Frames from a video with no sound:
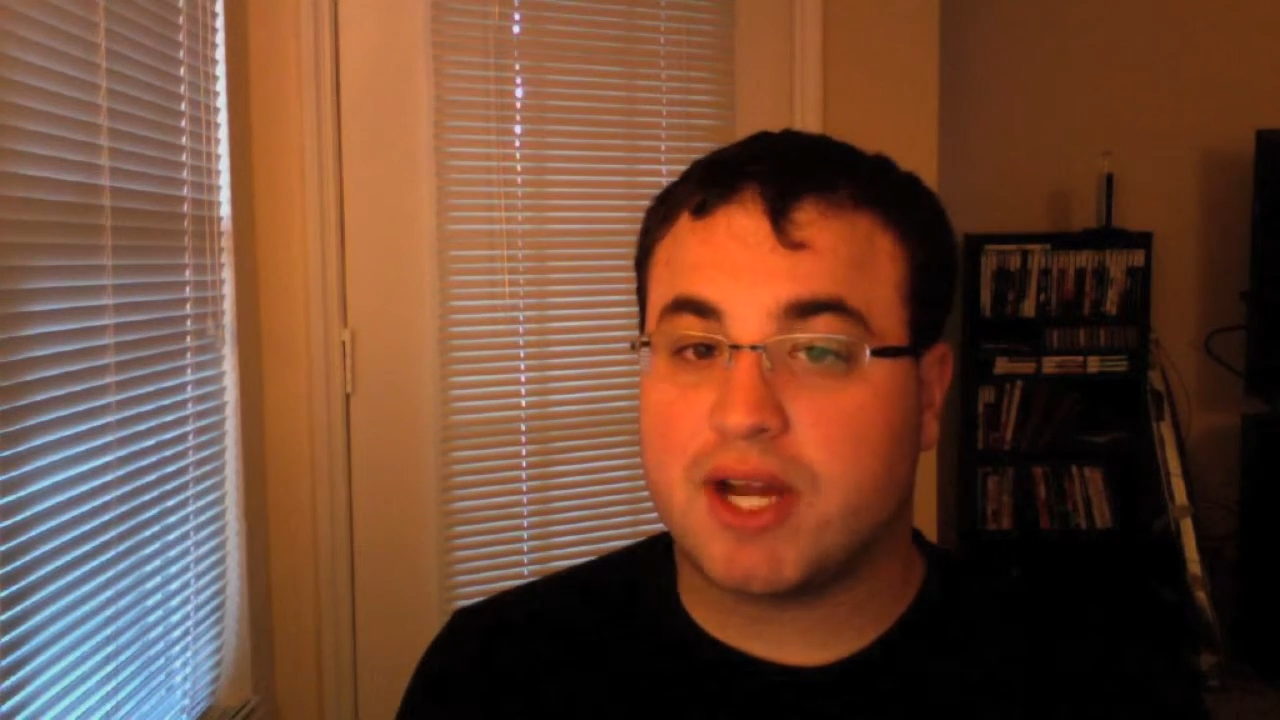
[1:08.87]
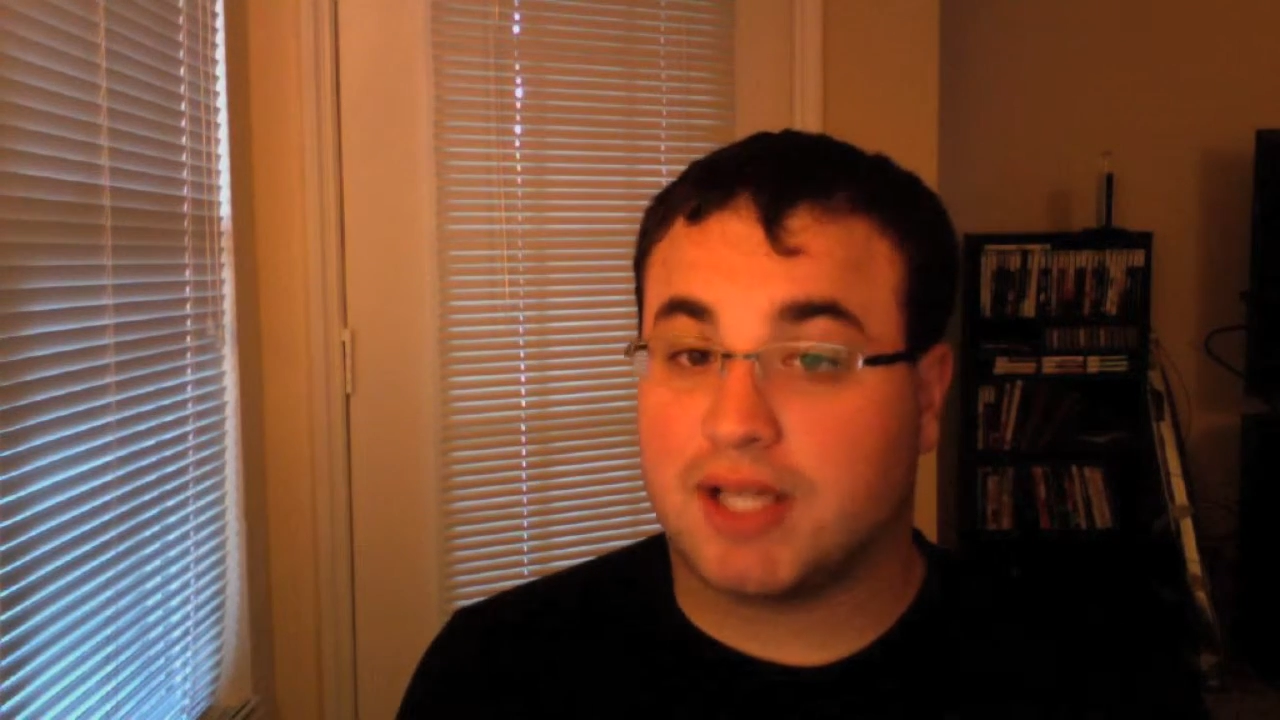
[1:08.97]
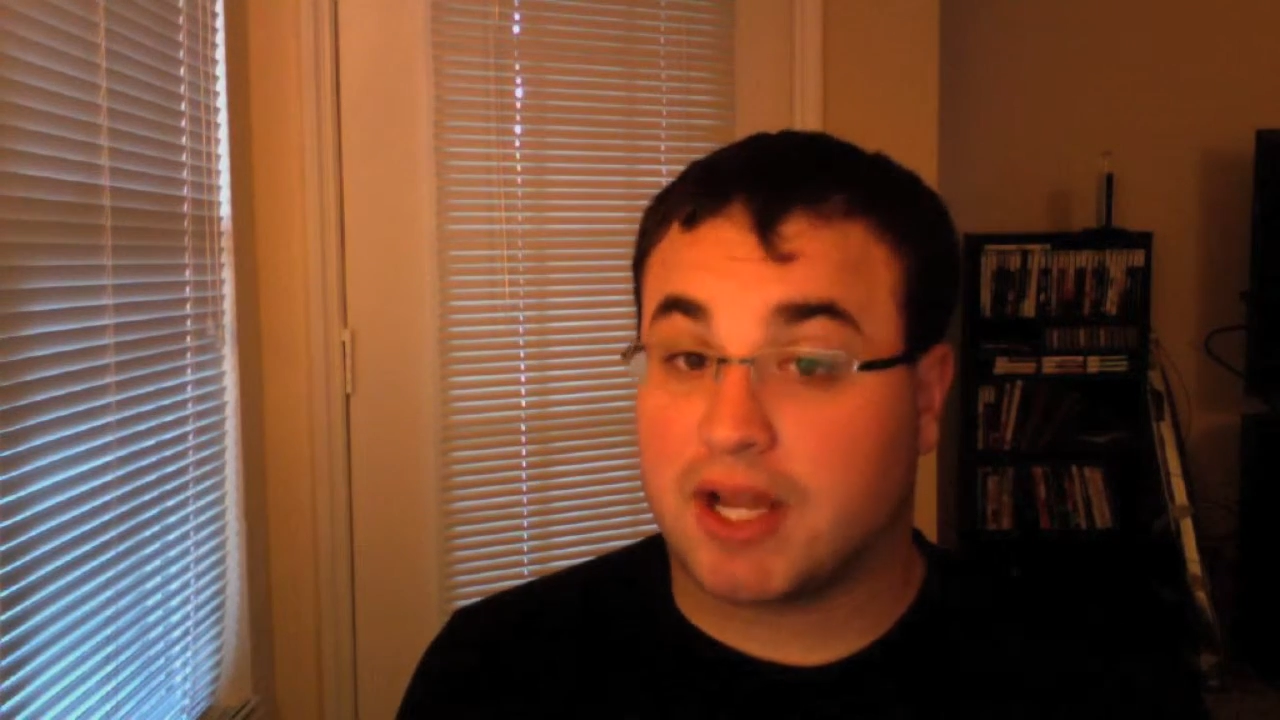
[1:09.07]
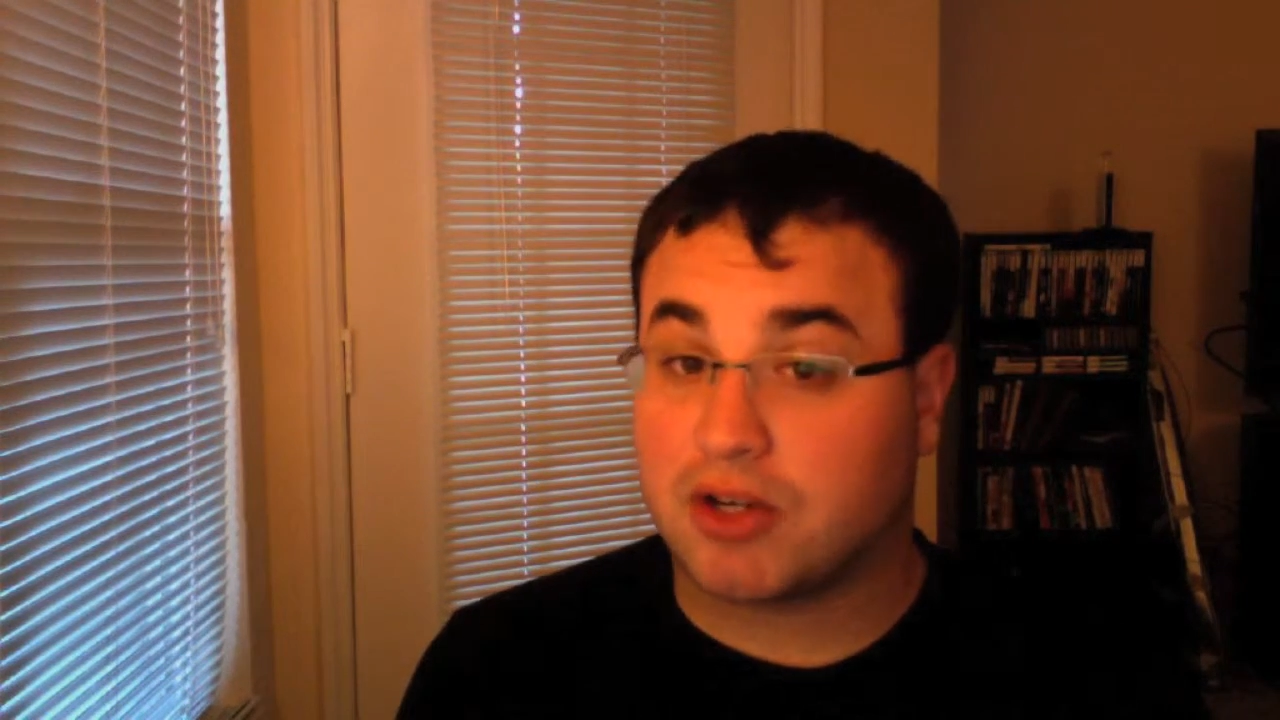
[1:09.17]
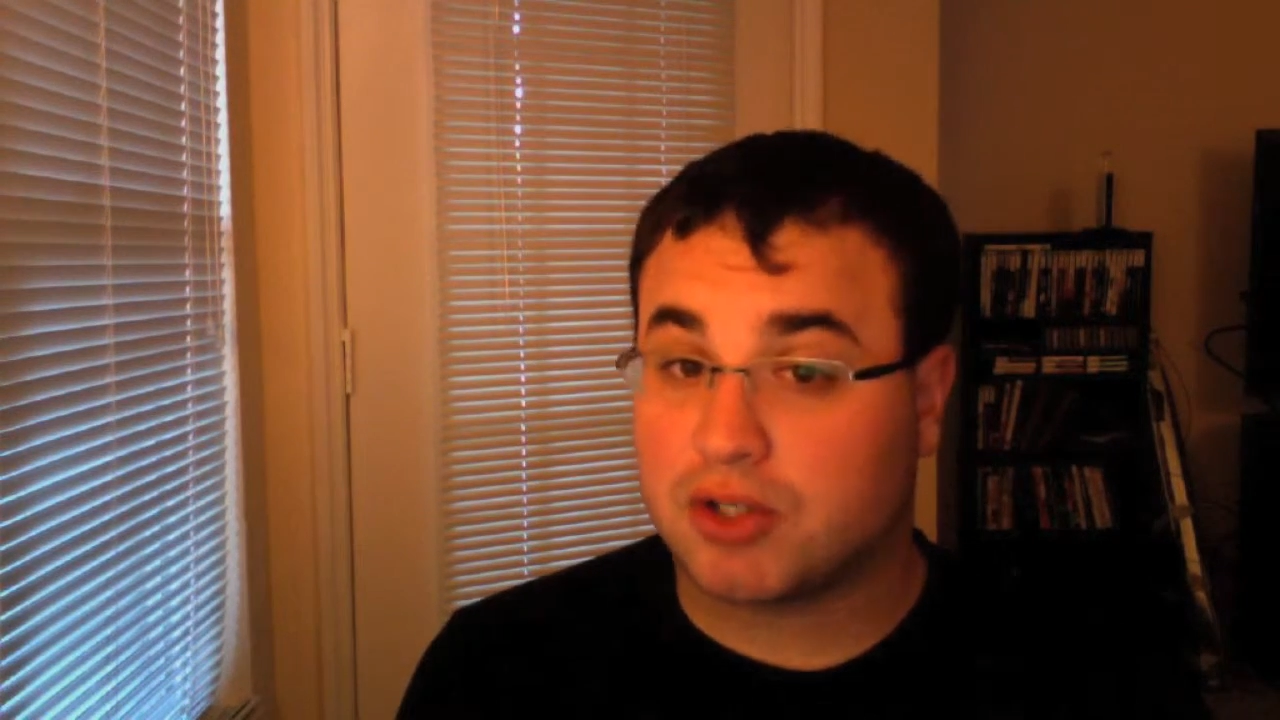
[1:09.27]

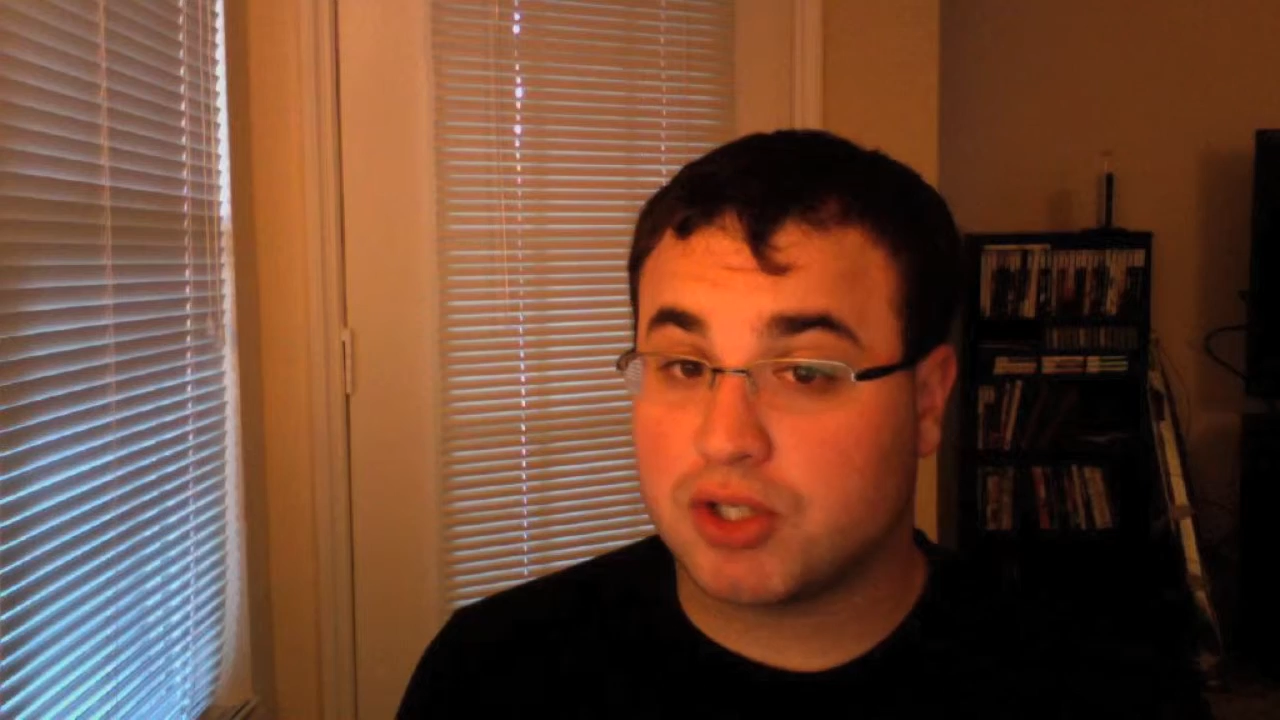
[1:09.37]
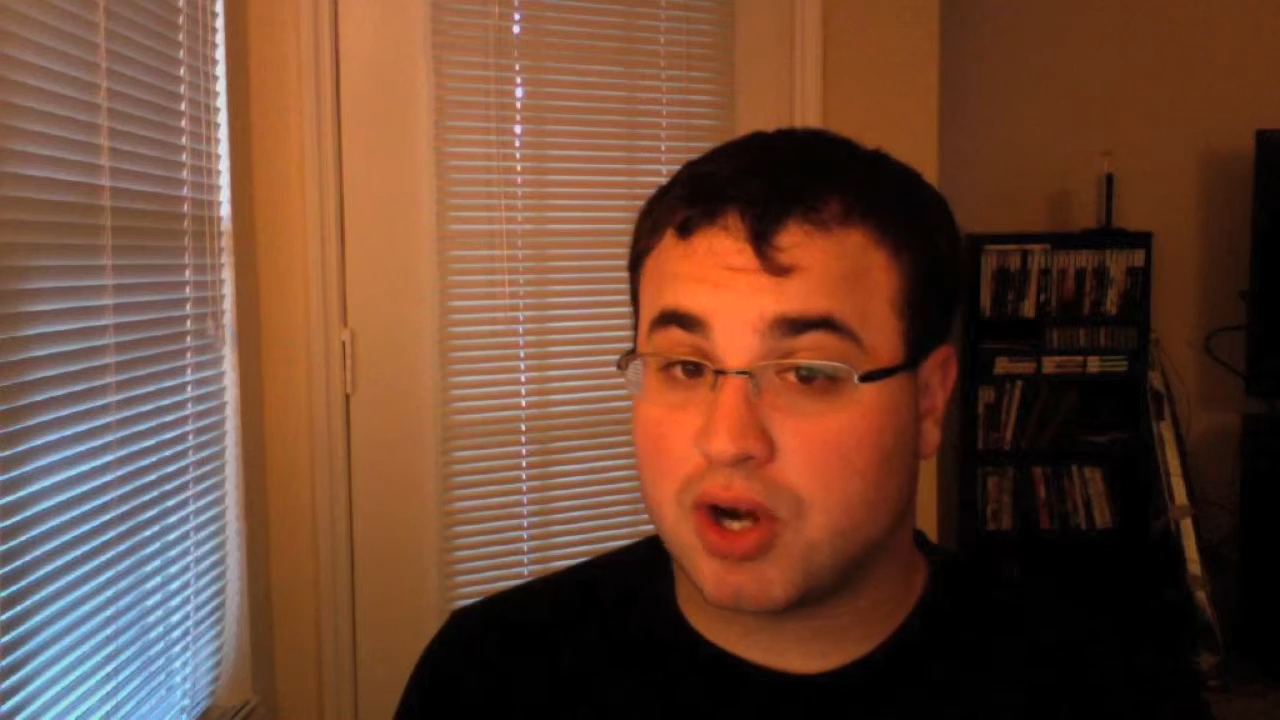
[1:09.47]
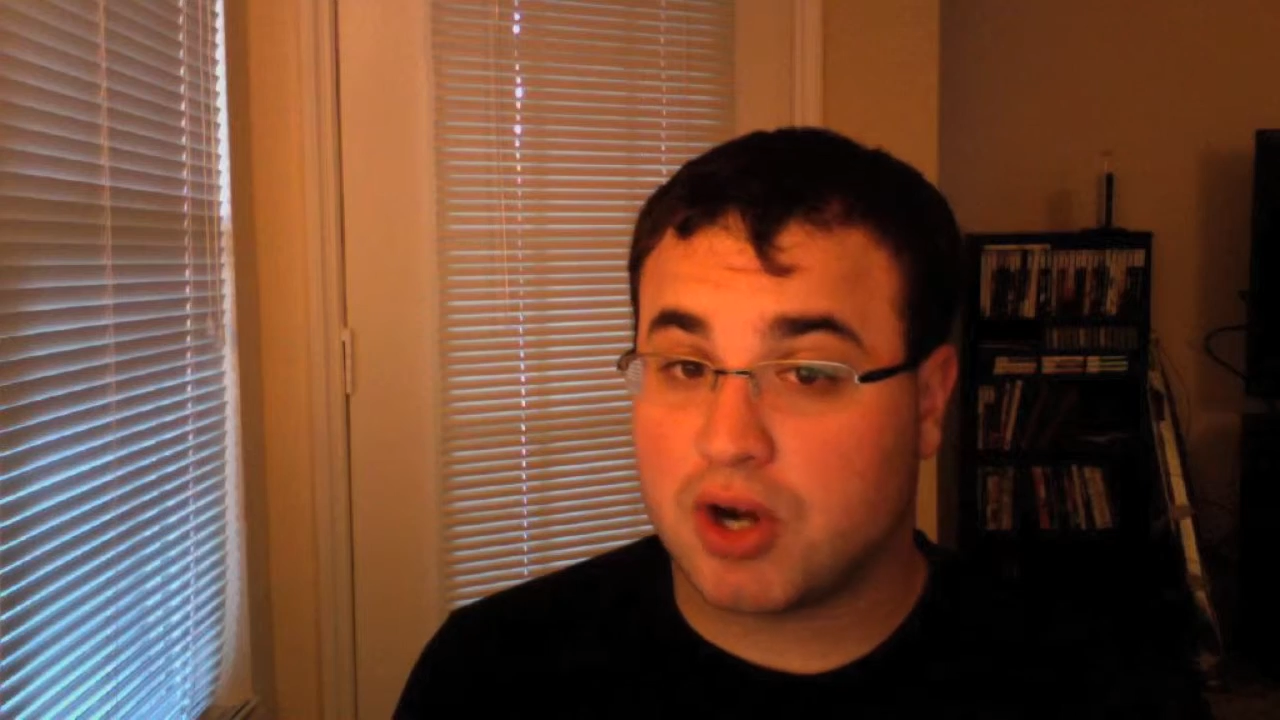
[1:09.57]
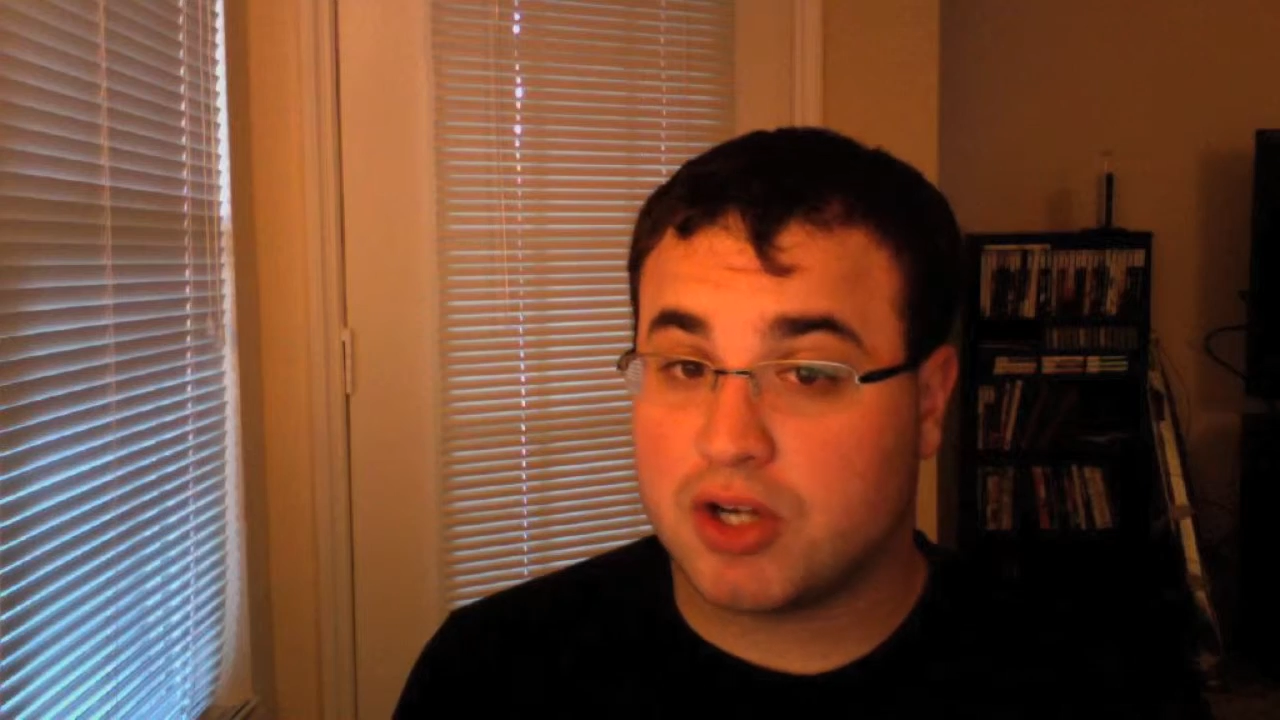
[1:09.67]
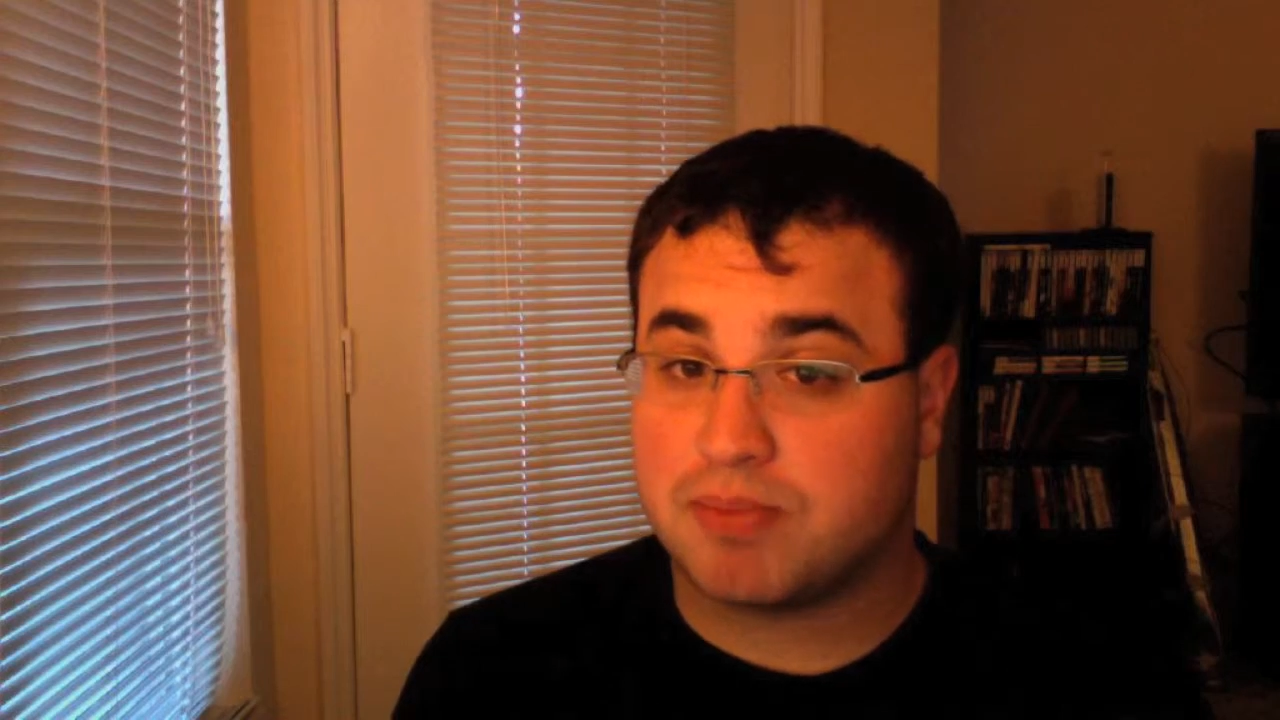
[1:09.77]
electric charge